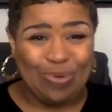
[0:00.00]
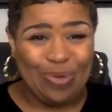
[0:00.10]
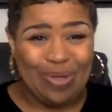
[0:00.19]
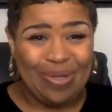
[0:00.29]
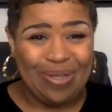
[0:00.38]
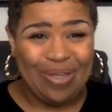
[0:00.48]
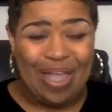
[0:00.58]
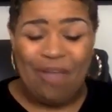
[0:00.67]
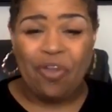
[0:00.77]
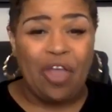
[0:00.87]
you
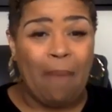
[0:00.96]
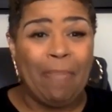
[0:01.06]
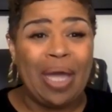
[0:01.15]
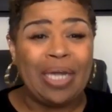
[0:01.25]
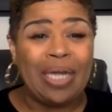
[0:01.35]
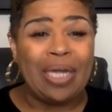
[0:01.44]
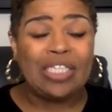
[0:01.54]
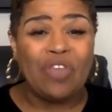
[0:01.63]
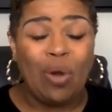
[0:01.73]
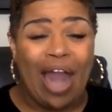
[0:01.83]
for the
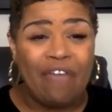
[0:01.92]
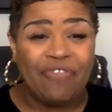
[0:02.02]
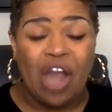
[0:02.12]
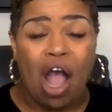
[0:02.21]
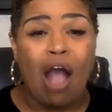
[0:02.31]
abundance of your life,